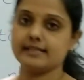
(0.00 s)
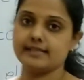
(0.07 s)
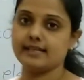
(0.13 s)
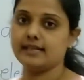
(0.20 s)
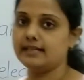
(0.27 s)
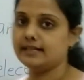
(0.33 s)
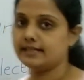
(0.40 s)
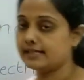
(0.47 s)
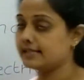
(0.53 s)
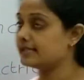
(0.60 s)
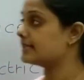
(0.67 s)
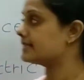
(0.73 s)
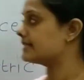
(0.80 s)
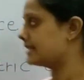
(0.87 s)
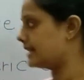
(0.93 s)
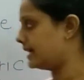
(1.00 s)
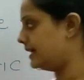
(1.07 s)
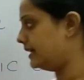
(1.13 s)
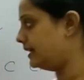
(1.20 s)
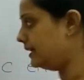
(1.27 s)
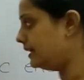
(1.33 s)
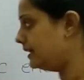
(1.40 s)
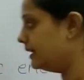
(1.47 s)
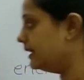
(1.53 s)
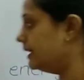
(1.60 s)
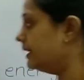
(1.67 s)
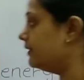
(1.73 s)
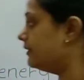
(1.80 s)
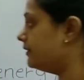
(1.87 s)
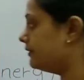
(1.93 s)
cell, it is a cell
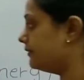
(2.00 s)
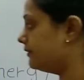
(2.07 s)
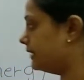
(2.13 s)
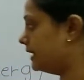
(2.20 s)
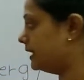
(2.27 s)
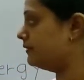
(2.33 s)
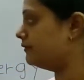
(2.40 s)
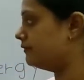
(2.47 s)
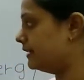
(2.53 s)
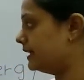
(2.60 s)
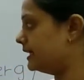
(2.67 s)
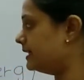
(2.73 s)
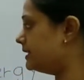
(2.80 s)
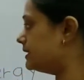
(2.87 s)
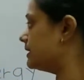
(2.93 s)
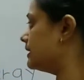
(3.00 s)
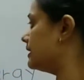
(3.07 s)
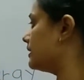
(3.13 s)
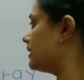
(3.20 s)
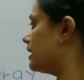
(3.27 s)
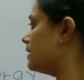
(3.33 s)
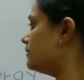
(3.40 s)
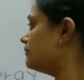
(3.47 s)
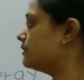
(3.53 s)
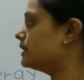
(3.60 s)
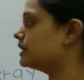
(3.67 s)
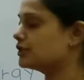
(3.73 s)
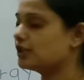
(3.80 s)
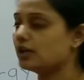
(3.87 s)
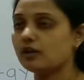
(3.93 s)
in which
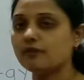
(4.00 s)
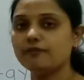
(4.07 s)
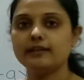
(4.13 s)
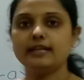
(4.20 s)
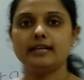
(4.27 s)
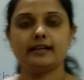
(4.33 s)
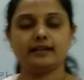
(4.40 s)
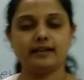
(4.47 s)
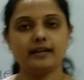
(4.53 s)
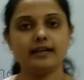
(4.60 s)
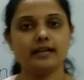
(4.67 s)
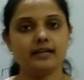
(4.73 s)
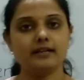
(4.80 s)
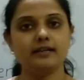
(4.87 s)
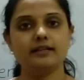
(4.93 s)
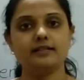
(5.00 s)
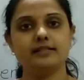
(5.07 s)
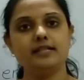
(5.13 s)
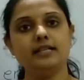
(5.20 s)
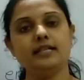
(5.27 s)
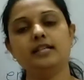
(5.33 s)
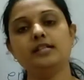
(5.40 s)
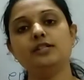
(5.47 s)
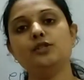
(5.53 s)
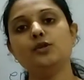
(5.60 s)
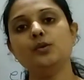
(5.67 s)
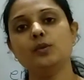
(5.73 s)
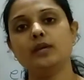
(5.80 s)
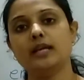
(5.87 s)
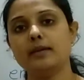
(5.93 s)
conversion of electric energy
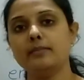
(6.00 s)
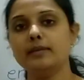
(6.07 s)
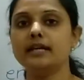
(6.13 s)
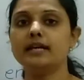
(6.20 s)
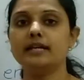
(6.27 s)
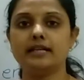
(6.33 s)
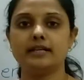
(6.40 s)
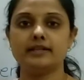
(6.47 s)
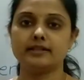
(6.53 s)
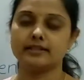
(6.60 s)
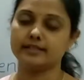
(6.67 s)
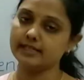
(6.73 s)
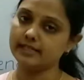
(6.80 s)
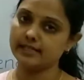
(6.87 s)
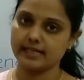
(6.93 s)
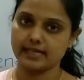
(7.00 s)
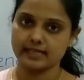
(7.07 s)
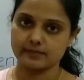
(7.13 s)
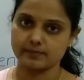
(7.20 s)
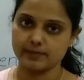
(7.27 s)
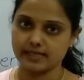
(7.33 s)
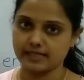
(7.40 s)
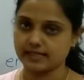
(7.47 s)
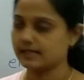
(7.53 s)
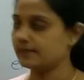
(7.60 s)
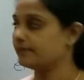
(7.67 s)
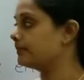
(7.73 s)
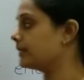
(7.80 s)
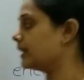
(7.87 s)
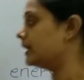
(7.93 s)
into chemical energy takes place.
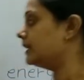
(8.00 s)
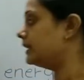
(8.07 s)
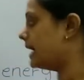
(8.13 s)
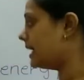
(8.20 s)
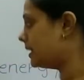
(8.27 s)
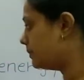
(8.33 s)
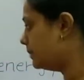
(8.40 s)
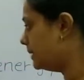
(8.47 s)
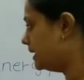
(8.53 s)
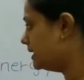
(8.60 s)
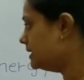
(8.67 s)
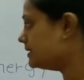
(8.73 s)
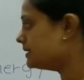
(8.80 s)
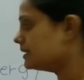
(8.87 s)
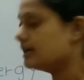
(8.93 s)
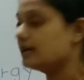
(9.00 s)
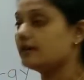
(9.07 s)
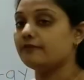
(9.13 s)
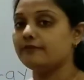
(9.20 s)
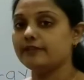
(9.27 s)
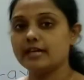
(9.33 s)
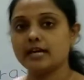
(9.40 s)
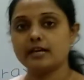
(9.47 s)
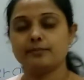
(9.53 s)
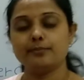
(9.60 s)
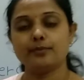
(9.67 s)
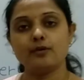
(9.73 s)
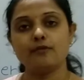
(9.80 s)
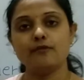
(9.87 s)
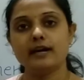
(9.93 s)
That means we are
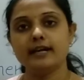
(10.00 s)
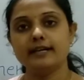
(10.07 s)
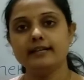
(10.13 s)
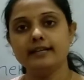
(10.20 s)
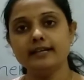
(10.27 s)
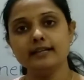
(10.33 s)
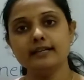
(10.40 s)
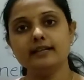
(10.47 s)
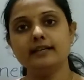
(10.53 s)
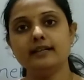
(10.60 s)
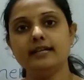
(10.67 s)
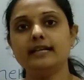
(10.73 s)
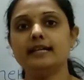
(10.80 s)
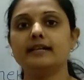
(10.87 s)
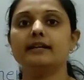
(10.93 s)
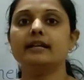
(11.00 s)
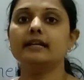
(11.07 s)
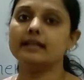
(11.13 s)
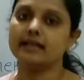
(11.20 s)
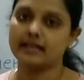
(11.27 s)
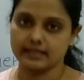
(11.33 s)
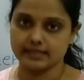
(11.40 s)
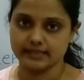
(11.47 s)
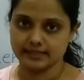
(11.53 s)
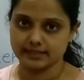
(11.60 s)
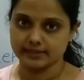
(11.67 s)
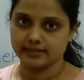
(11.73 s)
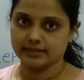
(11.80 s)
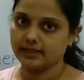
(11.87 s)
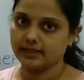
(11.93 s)
providing electric current,
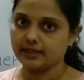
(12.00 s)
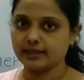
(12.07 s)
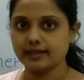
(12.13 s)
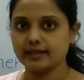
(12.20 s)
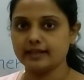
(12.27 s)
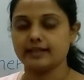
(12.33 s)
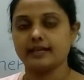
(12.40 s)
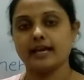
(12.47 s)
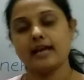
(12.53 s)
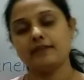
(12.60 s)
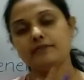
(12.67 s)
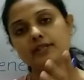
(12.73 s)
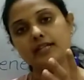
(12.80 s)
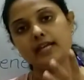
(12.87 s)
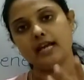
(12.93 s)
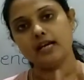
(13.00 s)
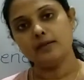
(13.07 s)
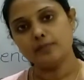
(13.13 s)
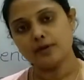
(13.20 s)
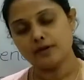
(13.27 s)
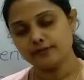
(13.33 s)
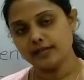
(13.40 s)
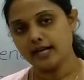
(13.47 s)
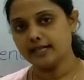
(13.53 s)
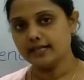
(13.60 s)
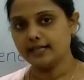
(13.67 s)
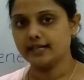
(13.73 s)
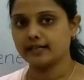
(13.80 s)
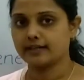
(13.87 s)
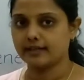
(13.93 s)
right? And with the help of that
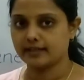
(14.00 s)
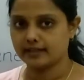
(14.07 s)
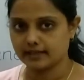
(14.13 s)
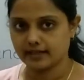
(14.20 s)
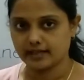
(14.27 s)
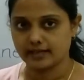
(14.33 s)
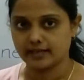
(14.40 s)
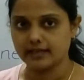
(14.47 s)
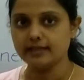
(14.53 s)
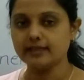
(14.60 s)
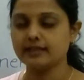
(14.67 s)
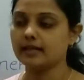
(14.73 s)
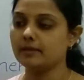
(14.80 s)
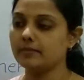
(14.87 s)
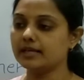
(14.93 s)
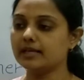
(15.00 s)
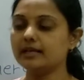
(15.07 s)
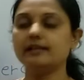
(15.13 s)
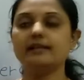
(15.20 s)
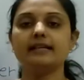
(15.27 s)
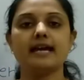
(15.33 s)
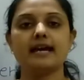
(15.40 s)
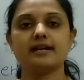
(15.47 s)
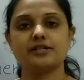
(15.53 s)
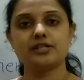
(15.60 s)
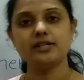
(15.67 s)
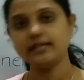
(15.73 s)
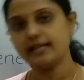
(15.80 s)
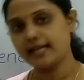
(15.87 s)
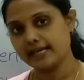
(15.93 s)
electric current, a chemical
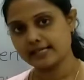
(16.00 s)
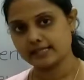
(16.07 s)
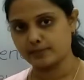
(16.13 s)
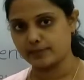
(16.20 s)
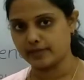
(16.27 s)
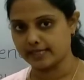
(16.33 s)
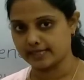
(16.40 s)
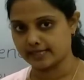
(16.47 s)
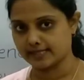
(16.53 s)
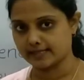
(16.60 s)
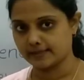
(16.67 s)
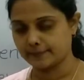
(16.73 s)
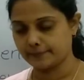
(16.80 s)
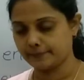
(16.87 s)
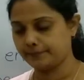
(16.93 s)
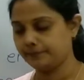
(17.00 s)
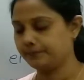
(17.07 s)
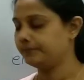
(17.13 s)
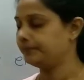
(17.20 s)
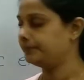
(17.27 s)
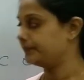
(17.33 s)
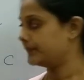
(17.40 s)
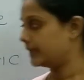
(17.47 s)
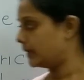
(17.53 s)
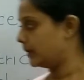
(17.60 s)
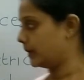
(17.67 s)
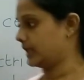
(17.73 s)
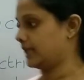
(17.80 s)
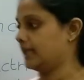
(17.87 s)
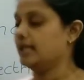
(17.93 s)
reaction takes place.
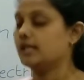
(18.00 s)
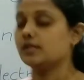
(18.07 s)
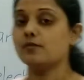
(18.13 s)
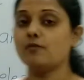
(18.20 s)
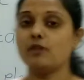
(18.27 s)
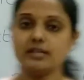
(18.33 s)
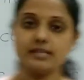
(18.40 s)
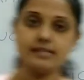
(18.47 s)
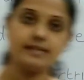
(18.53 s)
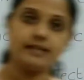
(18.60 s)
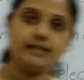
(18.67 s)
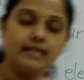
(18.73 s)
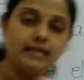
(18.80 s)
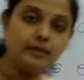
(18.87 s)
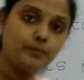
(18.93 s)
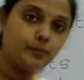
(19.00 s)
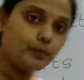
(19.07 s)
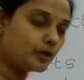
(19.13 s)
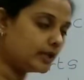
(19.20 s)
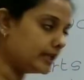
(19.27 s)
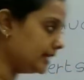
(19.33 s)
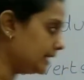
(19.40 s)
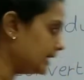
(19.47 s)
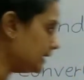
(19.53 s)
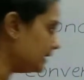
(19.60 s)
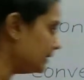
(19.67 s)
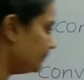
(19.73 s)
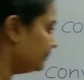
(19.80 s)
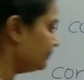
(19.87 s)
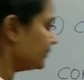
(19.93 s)
Okay, so what is the input here?
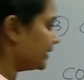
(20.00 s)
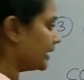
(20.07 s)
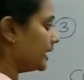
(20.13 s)
The